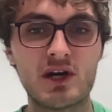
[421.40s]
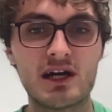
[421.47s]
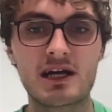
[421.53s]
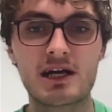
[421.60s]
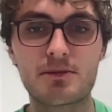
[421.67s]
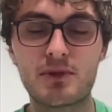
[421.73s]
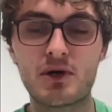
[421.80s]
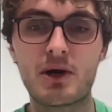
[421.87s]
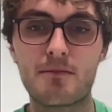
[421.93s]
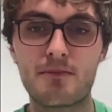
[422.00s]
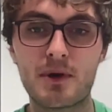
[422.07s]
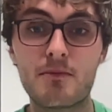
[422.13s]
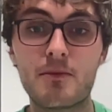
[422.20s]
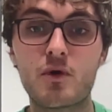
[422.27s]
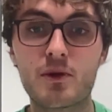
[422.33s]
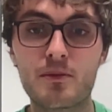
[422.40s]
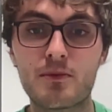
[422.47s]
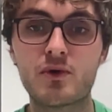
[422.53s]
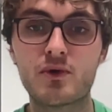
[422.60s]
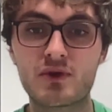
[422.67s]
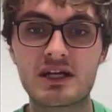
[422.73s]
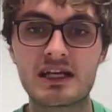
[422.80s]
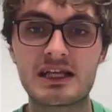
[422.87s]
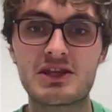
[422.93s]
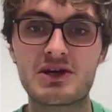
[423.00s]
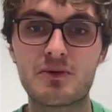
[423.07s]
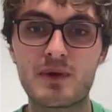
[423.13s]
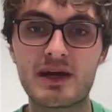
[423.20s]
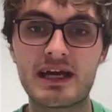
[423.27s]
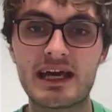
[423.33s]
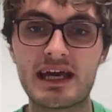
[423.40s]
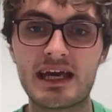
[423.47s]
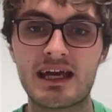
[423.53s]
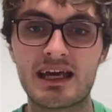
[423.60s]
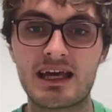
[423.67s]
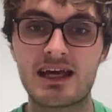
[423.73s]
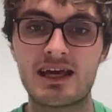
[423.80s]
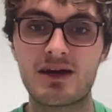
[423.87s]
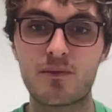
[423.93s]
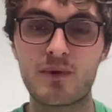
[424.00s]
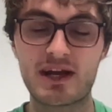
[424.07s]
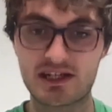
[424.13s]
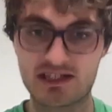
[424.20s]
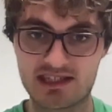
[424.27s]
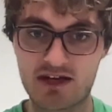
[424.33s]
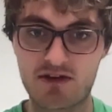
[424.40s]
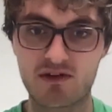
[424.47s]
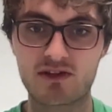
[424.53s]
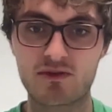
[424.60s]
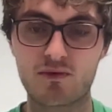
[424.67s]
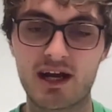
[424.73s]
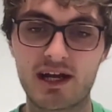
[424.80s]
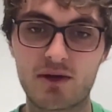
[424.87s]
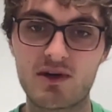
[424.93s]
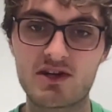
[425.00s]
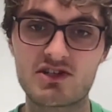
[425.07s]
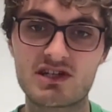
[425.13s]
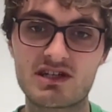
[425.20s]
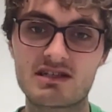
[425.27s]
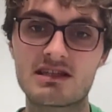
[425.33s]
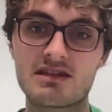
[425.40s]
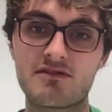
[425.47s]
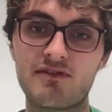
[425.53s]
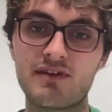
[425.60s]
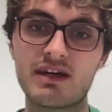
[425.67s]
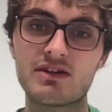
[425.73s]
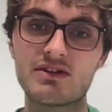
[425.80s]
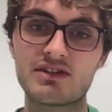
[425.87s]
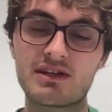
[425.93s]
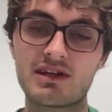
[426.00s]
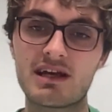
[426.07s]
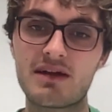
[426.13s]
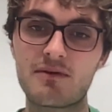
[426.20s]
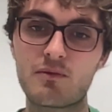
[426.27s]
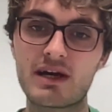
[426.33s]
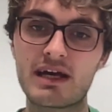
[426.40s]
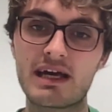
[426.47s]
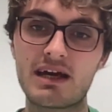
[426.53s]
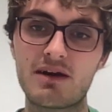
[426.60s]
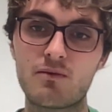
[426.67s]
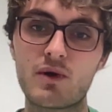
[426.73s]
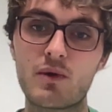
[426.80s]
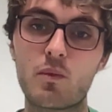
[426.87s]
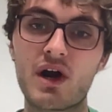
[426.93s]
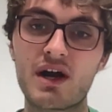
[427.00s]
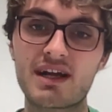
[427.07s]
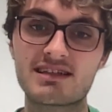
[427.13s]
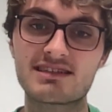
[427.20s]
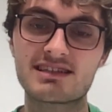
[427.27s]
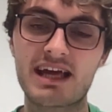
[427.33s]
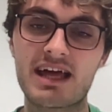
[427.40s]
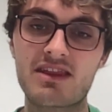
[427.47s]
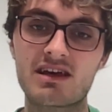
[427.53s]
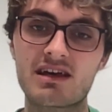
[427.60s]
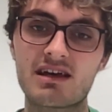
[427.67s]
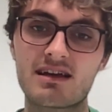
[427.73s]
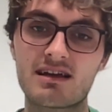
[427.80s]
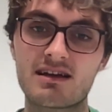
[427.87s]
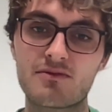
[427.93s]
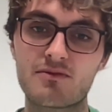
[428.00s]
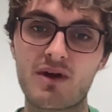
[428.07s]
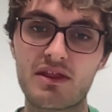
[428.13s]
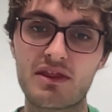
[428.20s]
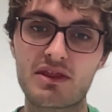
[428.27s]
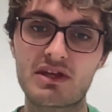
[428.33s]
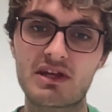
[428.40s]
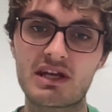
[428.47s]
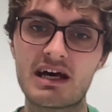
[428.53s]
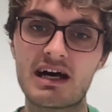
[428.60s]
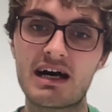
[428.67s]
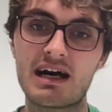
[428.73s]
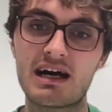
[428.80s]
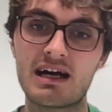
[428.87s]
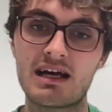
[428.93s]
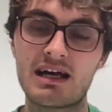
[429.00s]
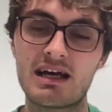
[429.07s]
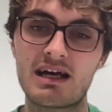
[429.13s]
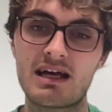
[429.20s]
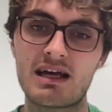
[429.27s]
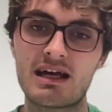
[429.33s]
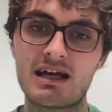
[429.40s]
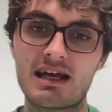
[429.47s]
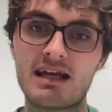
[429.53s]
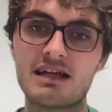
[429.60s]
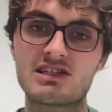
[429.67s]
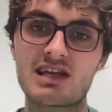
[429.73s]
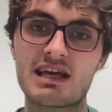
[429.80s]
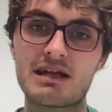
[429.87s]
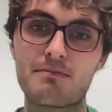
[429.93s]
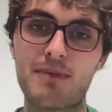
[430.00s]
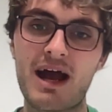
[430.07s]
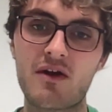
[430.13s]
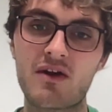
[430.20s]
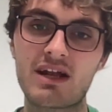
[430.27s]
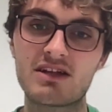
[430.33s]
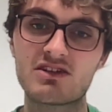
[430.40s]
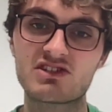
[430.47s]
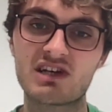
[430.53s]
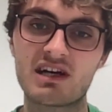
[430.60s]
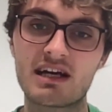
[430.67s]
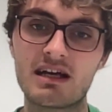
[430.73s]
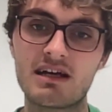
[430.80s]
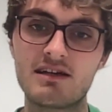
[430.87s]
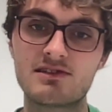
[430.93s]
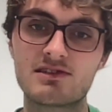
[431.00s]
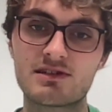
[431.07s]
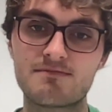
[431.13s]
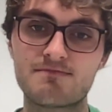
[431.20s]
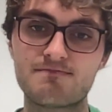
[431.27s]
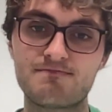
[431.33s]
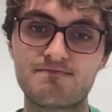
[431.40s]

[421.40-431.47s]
work, but more importantly that we're considering the right questions in the field, and we're working together rather than in parallel silos.